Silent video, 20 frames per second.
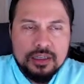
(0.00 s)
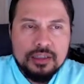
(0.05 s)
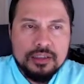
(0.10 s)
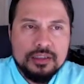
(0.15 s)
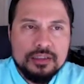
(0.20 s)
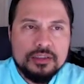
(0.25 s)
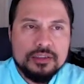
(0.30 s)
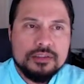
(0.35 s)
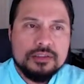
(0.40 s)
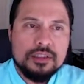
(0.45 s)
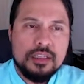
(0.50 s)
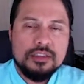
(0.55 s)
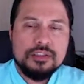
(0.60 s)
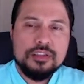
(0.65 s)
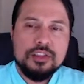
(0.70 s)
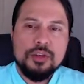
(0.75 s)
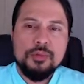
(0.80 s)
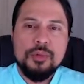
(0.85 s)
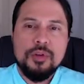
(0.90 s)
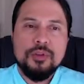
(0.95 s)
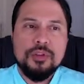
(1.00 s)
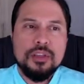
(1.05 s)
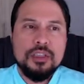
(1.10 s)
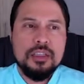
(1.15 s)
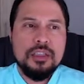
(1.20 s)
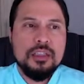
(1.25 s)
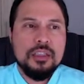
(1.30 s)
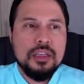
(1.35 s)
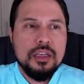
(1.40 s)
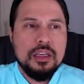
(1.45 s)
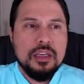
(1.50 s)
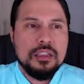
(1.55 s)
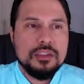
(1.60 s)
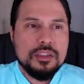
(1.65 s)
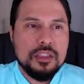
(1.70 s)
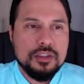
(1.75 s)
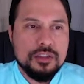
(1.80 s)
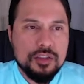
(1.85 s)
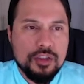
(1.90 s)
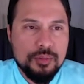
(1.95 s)
Sun's Community.
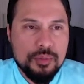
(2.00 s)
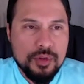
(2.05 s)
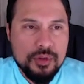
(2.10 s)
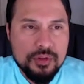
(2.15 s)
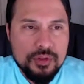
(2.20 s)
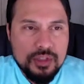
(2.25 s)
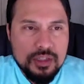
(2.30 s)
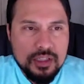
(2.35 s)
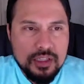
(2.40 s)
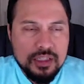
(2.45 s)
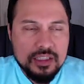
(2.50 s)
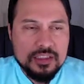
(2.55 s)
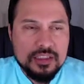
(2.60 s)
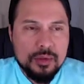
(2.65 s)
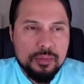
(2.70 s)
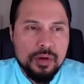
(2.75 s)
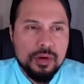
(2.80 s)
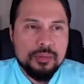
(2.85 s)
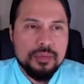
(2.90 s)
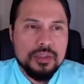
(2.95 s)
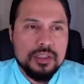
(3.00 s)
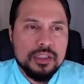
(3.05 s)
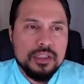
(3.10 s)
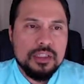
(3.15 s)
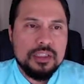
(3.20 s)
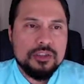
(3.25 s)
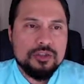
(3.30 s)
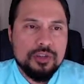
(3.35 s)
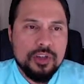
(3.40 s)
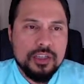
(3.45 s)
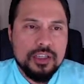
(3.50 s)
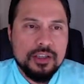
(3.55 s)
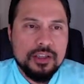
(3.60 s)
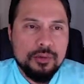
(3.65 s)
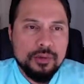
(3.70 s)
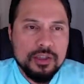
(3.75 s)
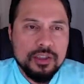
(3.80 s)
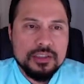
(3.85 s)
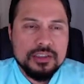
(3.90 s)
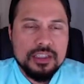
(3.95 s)
Sun's Community is a publicly traded
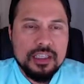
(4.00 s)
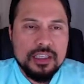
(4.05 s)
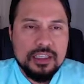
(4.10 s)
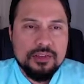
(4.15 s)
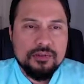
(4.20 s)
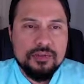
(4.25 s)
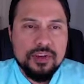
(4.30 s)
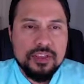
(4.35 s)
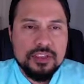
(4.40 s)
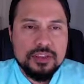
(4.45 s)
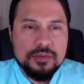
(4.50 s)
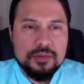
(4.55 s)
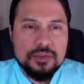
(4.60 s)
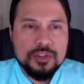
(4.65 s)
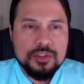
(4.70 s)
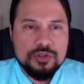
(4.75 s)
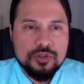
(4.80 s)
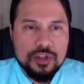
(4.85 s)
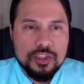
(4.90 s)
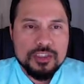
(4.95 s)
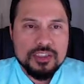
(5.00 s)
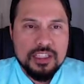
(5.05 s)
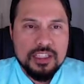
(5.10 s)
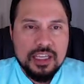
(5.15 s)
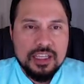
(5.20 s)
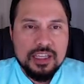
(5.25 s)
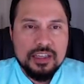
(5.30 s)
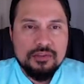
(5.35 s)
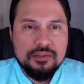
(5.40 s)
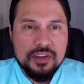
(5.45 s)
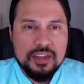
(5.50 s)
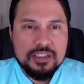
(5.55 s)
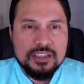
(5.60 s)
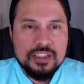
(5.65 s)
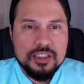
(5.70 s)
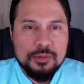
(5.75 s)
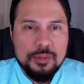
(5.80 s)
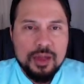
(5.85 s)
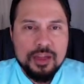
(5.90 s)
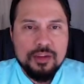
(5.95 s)
real estate investment trust that invests
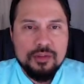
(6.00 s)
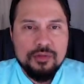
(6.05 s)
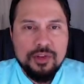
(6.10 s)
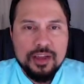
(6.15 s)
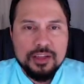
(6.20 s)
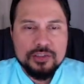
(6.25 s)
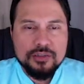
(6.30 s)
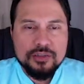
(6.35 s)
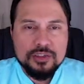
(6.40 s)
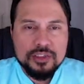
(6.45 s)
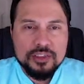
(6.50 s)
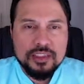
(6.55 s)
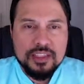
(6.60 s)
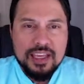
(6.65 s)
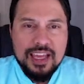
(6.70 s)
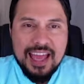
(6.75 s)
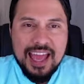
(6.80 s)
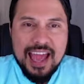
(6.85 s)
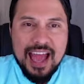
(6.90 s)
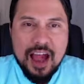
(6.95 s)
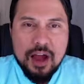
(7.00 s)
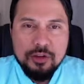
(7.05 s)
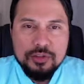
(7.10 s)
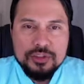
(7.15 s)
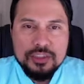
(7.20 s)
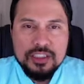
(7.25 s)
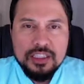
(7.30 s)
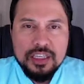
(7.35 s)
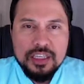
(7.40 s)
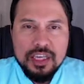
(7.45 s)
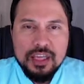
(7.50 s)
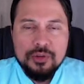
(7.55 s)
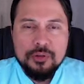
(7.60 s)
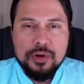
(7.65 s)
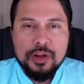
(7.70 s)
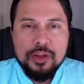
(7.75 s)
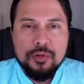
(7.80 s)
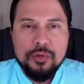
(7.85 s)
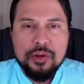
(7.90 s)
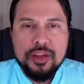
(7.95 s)
in manufacturing, housing, and
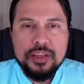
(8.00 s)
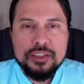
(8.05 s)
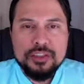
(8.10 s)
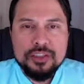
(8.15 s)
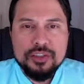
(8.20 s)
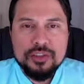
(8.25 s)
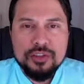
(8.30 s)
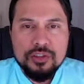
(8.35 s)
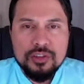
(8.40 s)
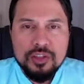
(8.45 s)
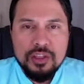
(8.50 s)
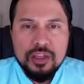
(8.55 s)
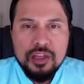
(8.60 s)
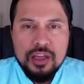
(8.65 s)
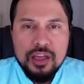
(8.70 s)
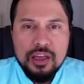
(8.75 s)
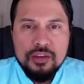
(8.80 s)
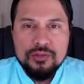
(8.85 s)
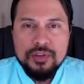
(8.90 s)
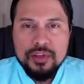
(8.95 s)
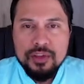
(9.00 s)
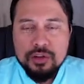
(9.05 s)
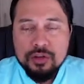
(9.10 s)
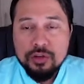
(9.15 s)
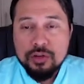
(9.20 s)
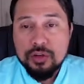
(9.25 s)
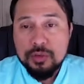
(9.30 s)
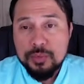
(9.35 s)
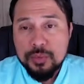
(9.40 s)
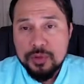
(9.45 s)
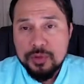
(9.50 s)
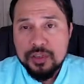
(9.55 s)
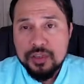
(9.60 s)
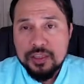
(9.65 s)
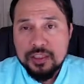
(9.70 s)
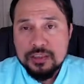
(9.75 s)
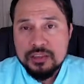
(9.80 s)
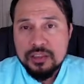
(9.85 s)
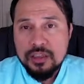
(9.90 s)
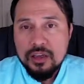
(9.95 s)
recreational vehicle
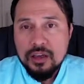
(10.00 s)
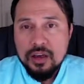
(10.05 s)
communities.